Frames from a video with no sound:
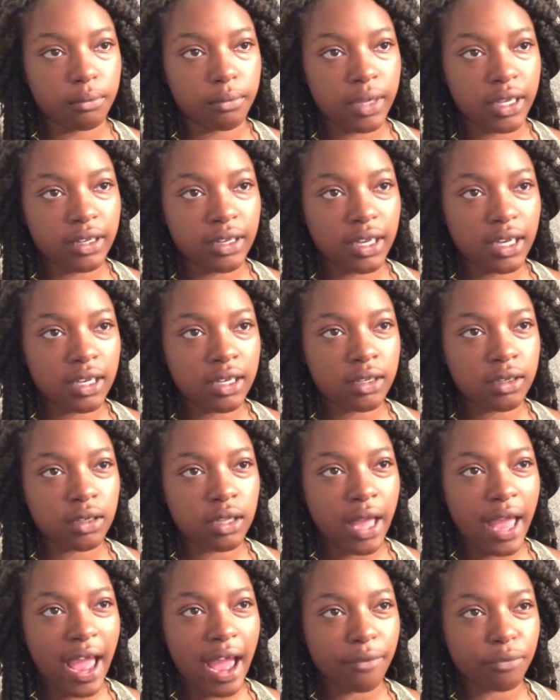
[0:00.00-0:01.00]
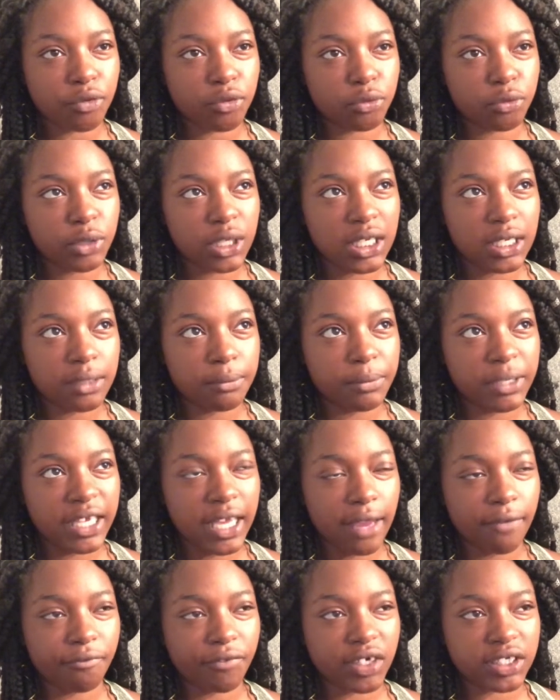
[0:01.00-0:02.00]
And then after we
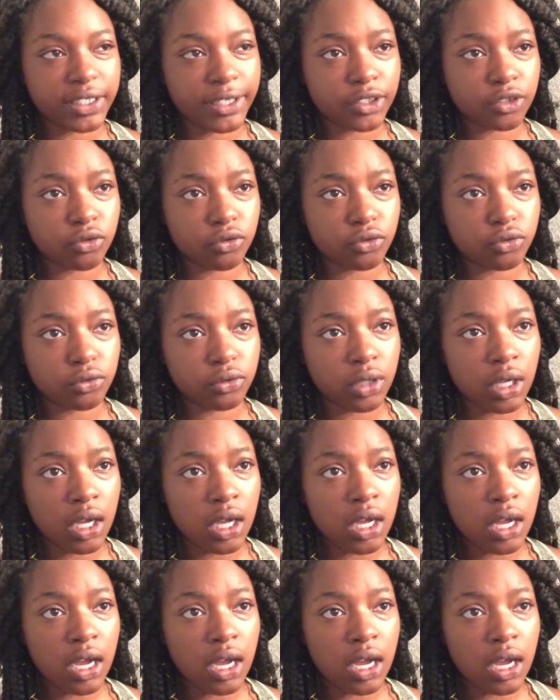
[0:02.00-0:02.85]
became friends at school,